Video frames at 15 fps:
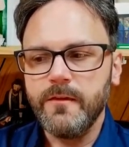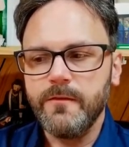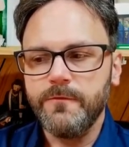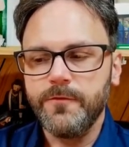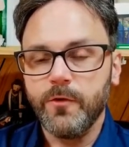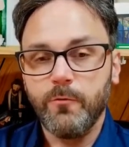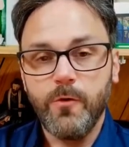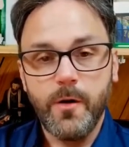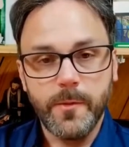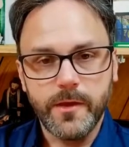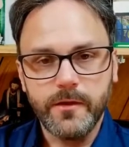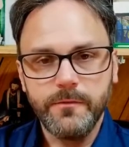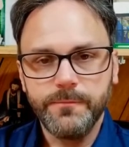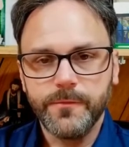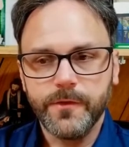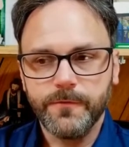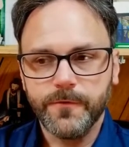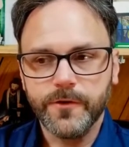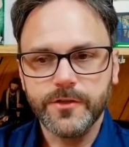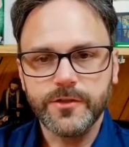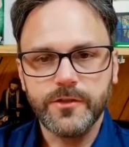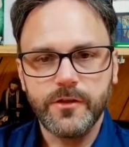Eve, the woman, the
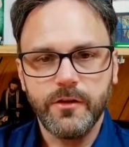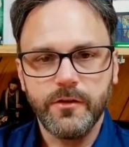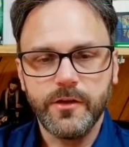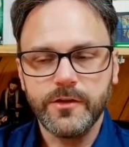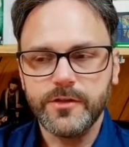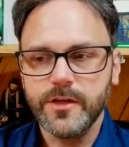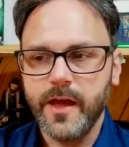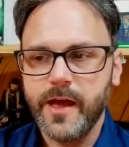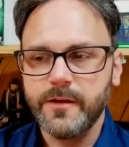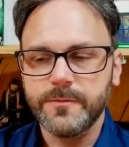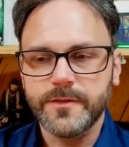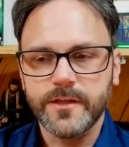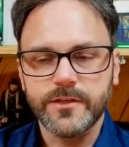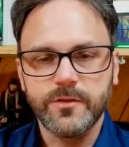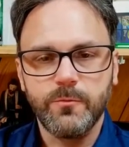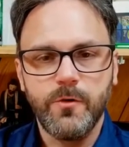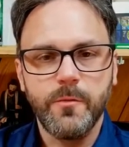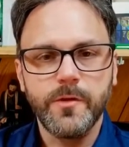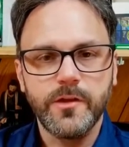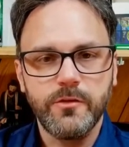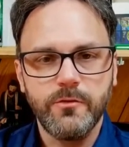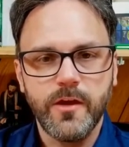first, you know, and Adam says, the
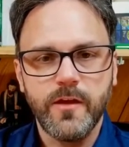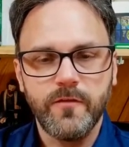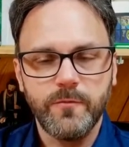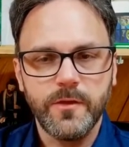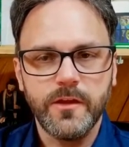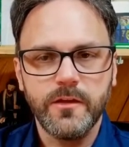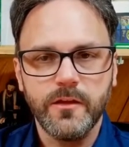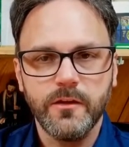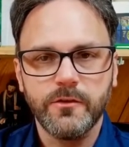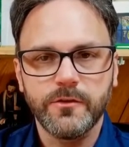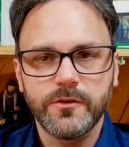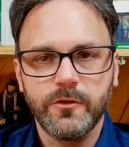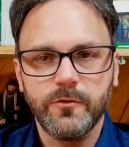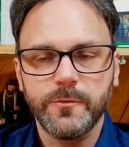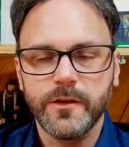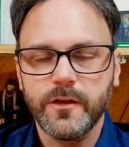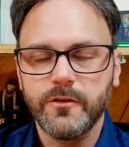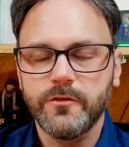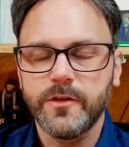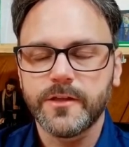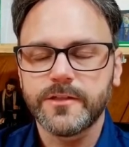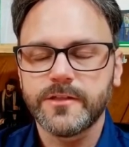woman you gave me, you know, told me
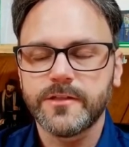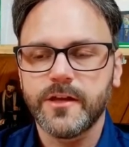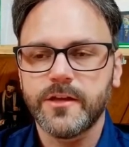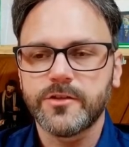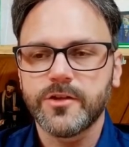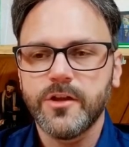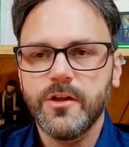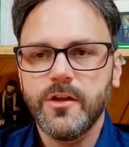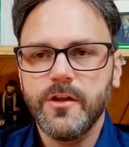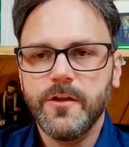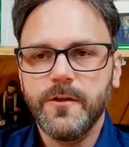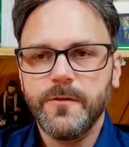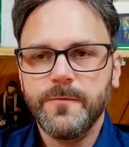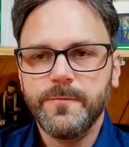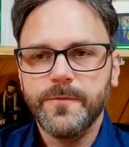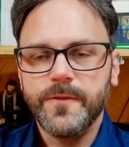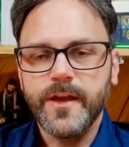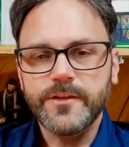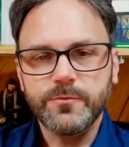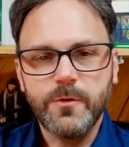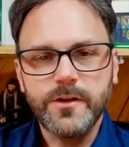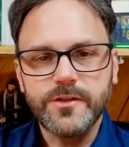to do this and such.
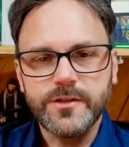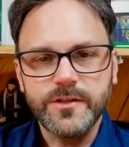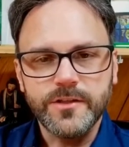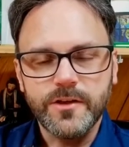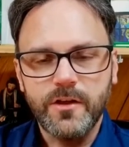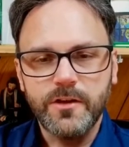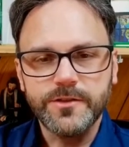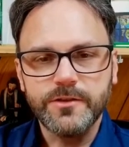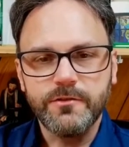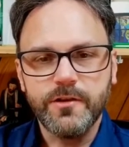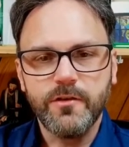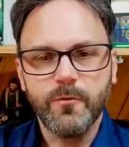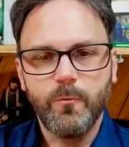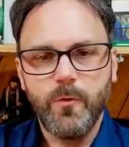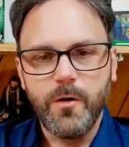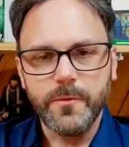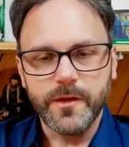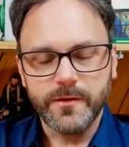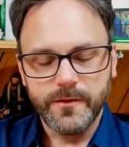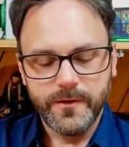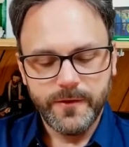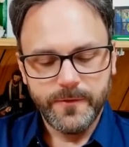That's why Jesus calls her here
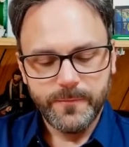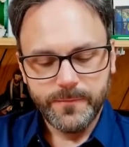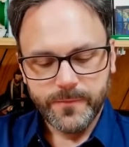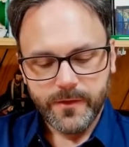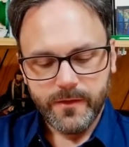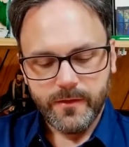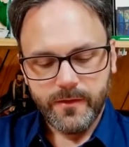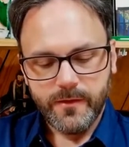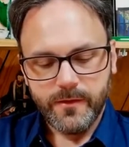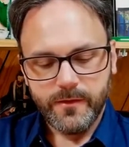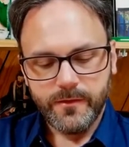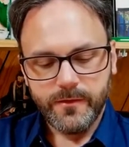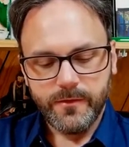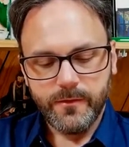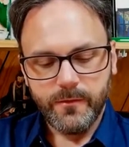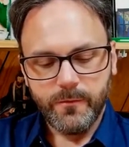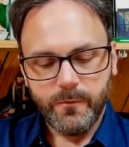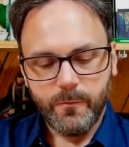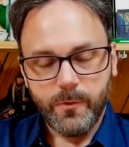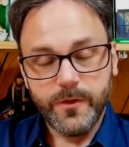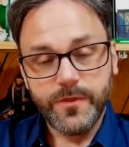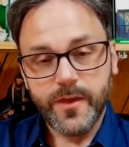woman.
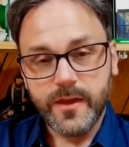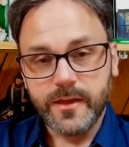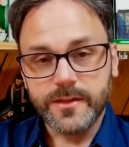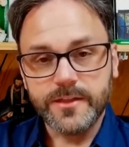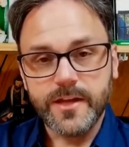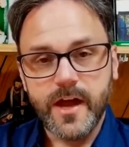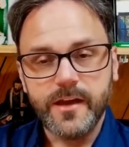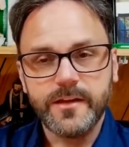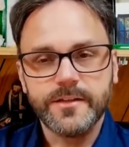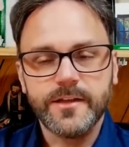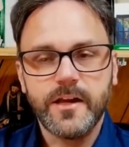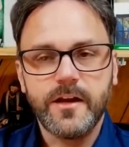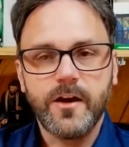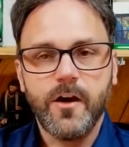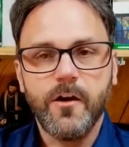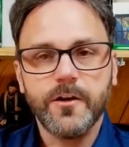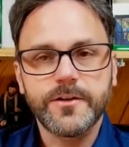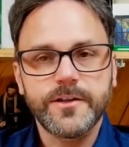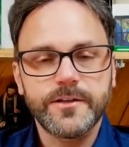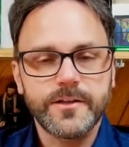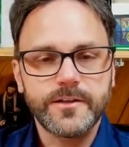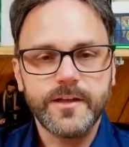One thing, it's not as
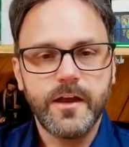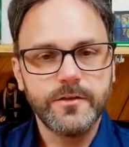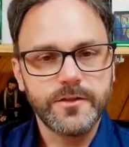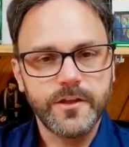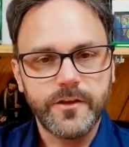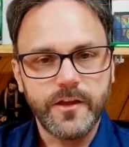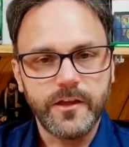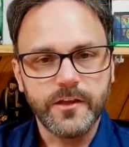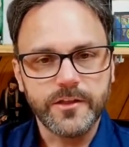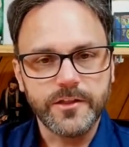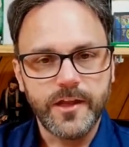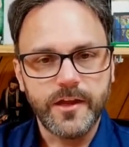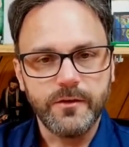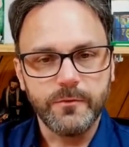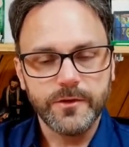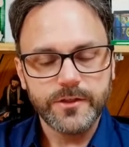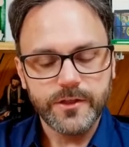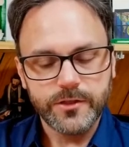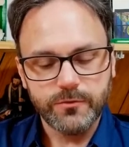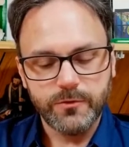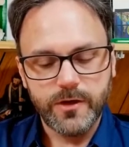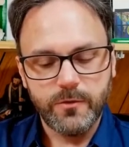harsh as it sounds to the English language.
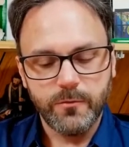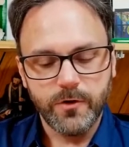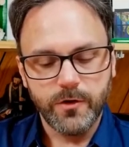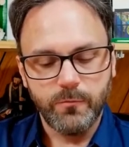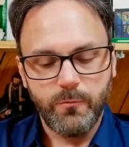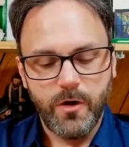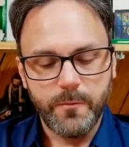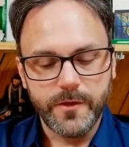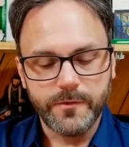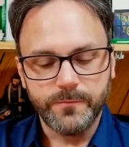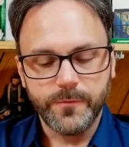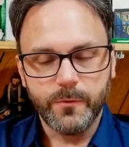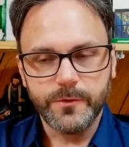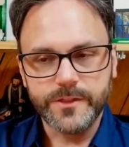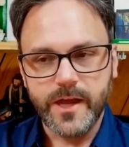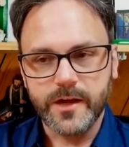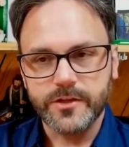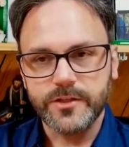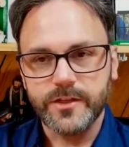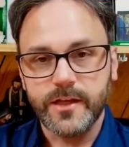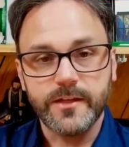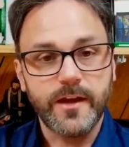This Greek word woman was
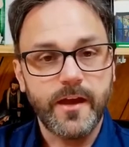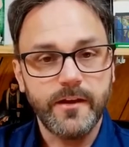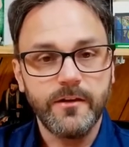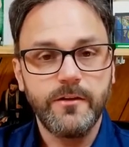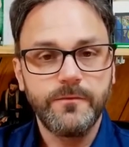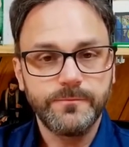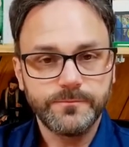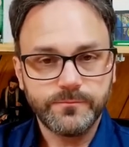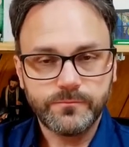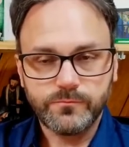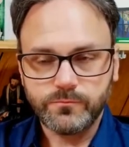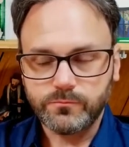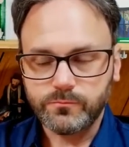actually a title.